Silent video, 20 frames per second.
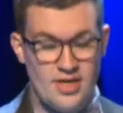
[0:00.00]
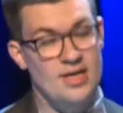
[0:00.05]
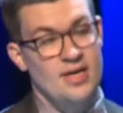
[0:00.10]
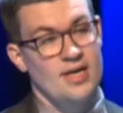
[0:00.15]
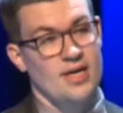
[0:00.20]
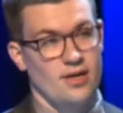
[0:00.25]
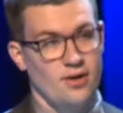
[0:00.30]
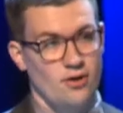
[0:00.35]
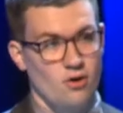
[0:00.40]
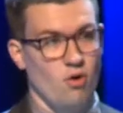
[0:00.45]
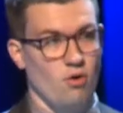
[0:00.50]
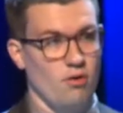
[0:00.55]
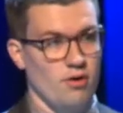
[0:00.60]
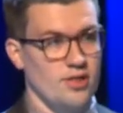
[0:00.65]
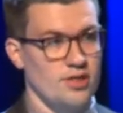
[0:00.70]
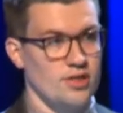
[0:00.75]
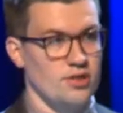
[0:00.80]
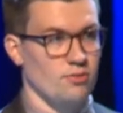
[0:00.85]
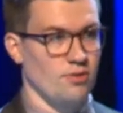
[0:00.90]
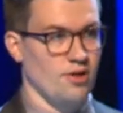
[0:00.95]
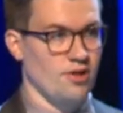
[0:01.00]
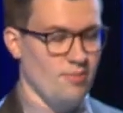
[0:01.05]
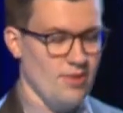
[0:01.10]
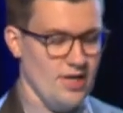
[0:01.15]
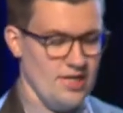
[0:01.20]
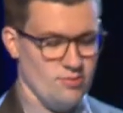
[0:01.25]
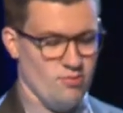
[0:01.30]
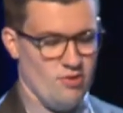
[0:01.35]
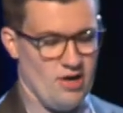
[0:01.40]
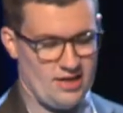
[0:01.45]
in accordance with
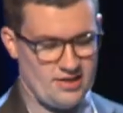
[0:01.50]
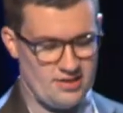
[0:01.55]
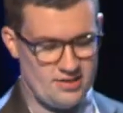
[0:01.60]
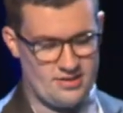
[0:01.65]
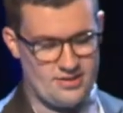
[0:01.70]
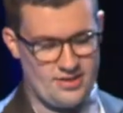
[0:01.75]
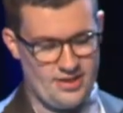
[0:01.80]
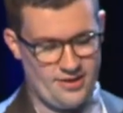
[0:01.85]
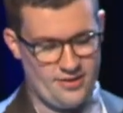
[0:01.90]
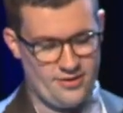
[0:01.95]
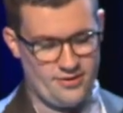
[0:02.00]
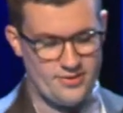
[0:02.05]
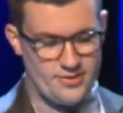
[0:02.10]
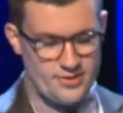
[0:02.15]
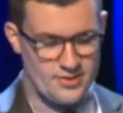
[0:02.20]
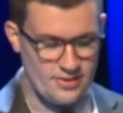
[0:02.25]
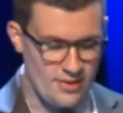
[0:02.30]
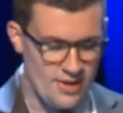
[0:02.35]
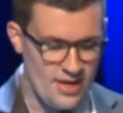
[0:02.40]
best practice standards,